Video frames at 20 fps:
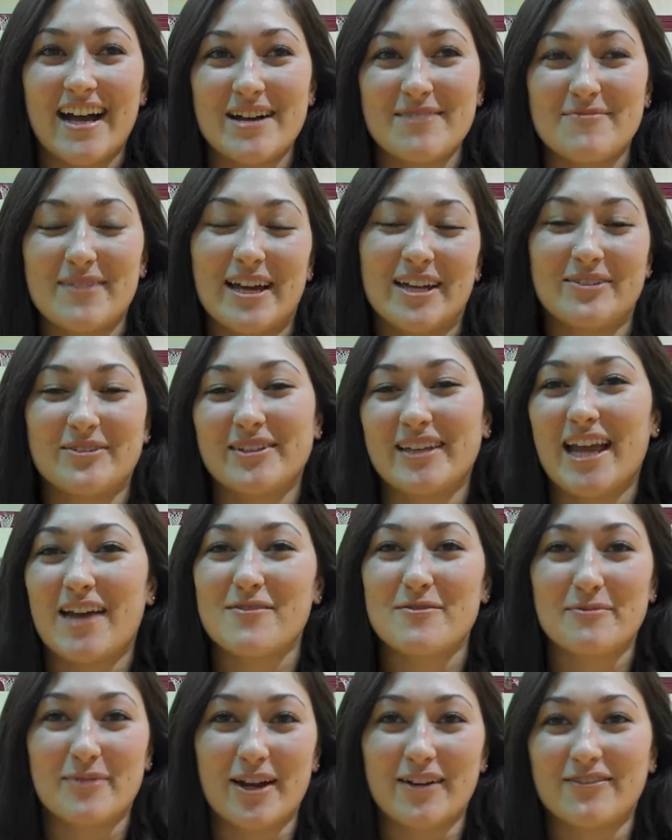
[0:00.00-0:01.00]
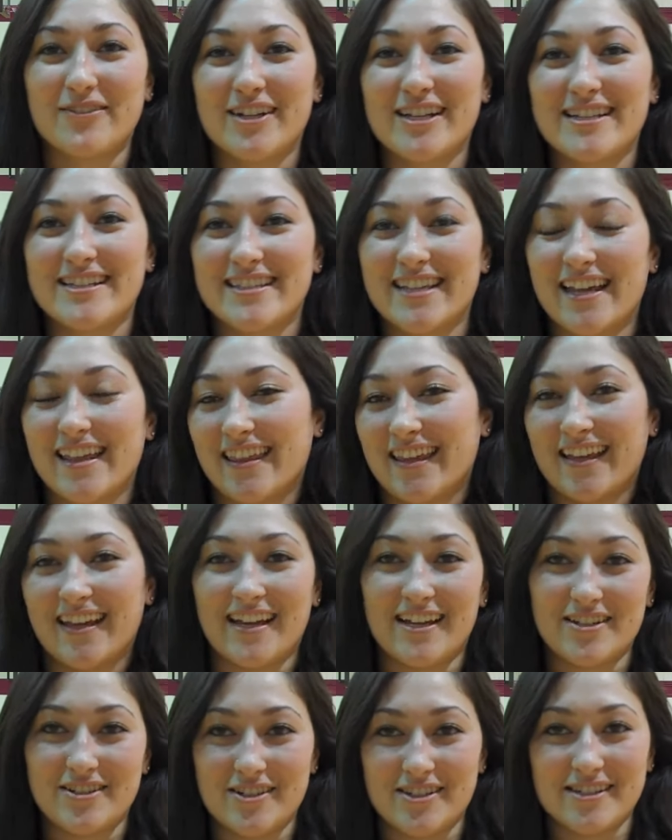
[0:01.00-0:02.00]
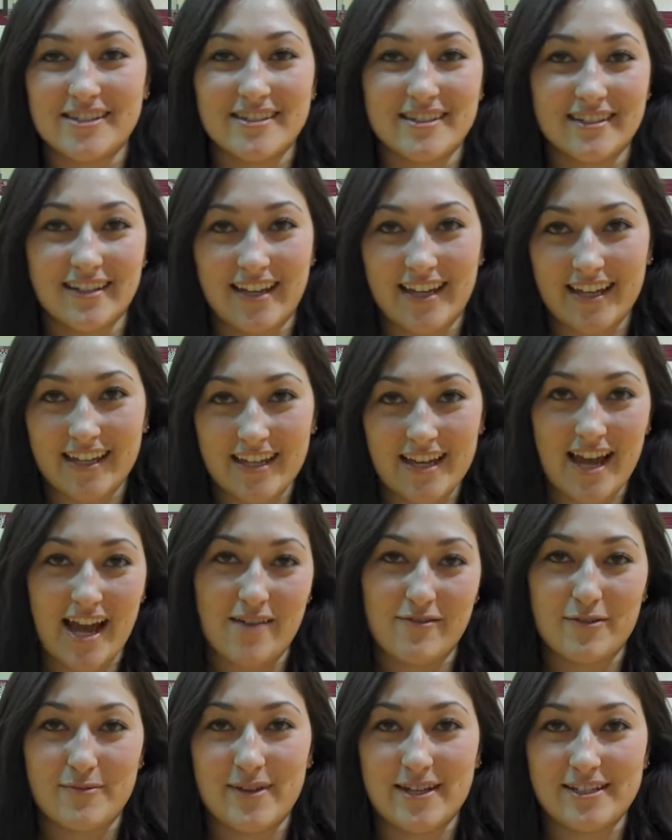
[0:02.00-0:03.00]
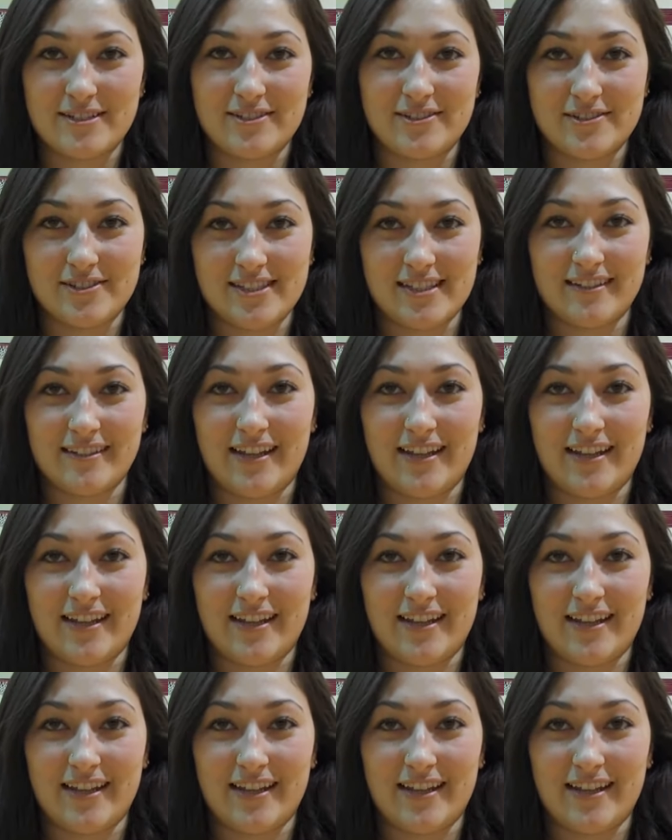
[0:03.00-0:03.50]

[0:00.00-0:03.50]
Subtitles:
I don't really have a preference. I think I just like have a mental